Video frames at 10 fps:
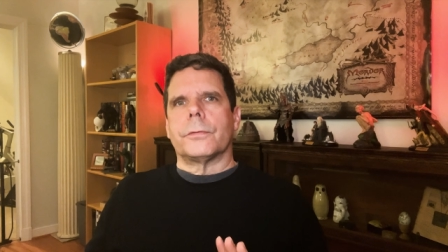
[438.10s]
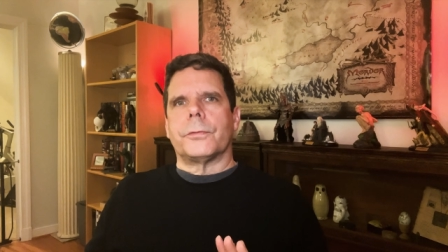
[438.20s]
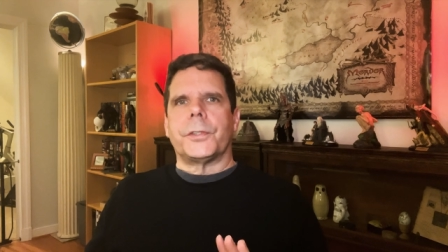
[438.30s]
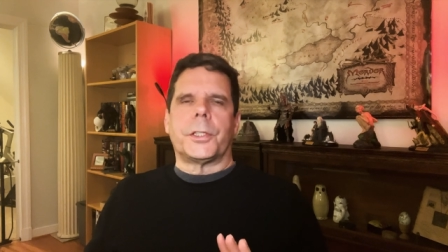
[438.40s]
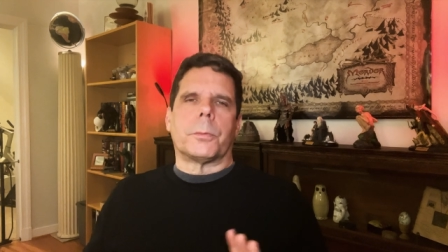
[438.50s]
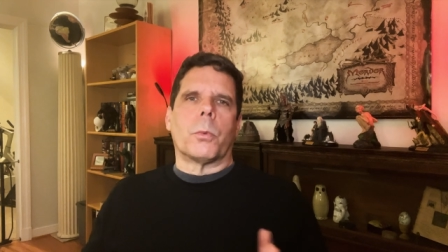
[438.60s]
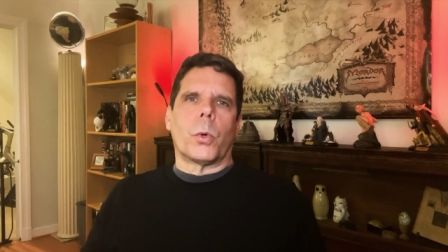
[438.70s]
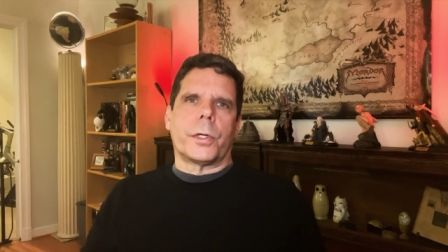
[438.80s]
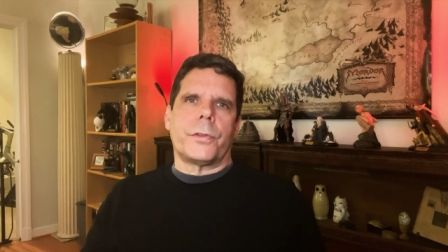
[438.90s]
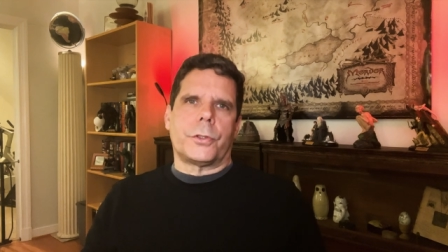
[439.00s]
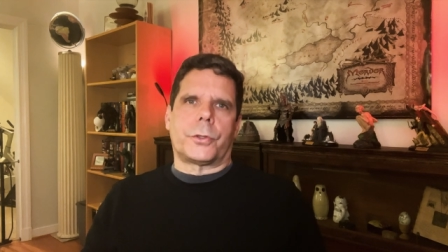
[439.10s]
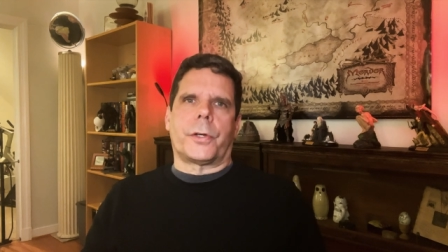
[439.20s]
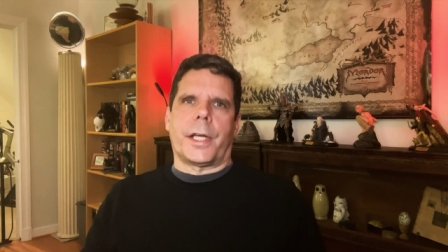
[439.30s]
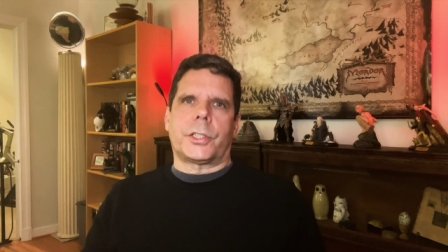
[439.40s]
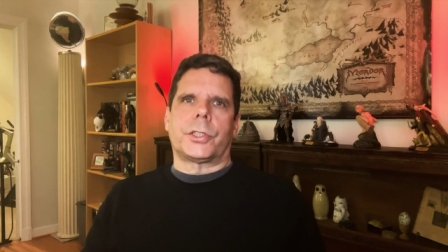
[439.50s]
veer more in the
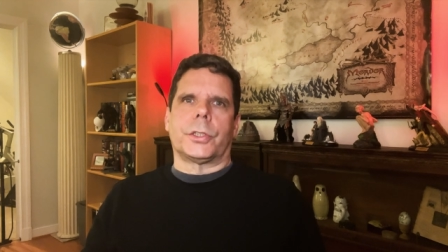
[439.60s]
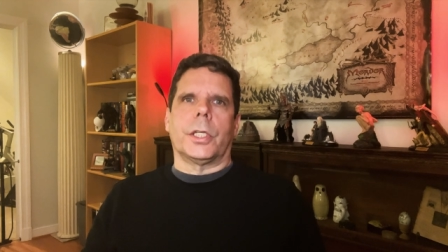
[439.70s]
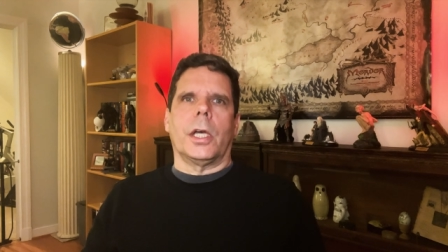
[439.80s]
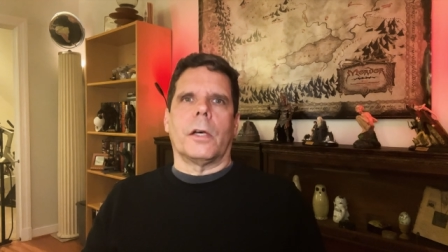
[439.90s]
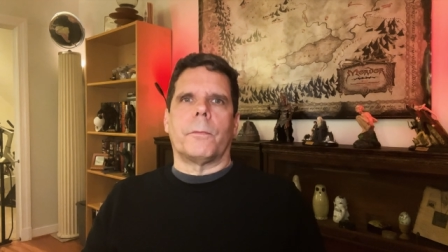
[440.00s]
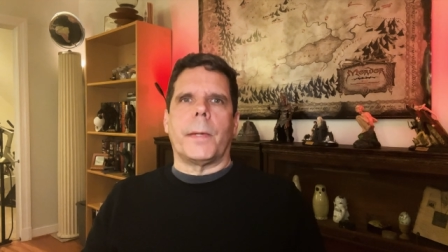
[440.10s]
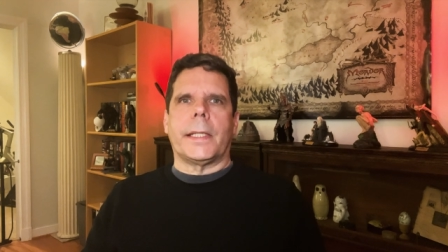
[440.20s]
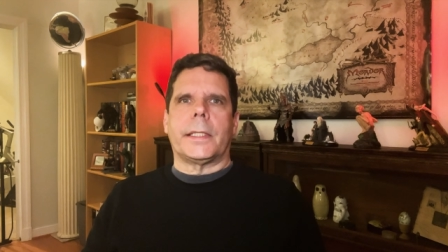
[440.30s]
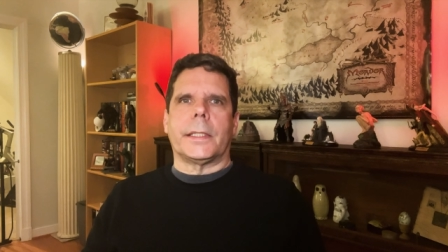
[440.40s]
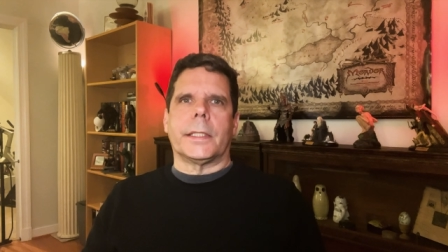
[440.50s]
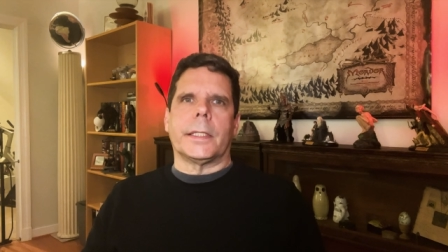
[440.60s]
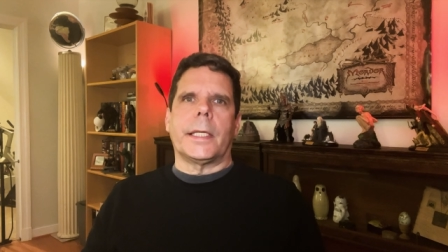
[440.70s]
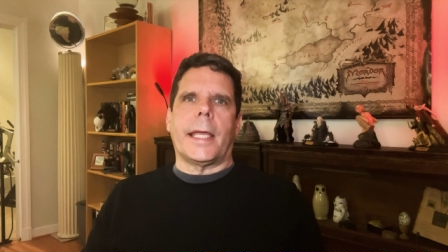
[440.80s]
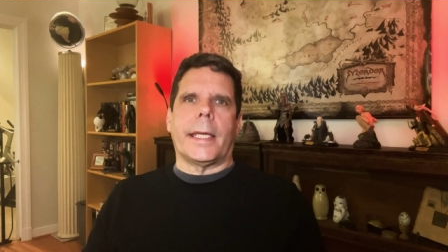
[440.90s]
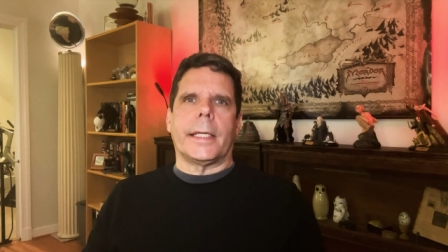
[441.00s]
direction of making
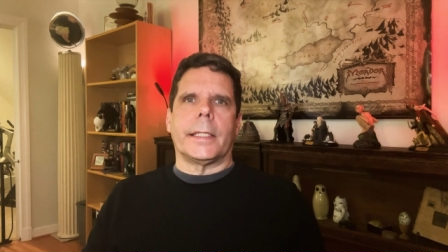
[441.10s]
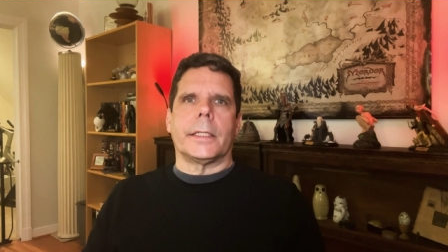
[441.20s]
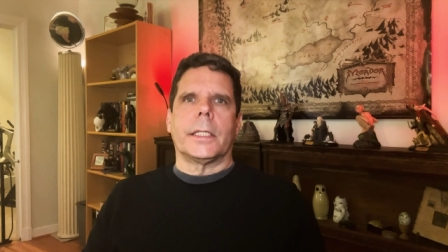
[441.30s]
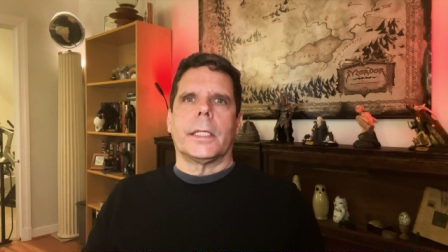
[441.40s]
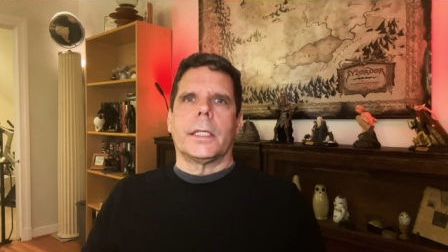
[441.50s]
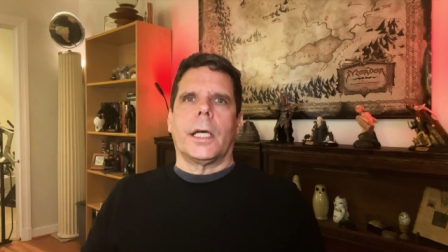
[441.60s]
it a,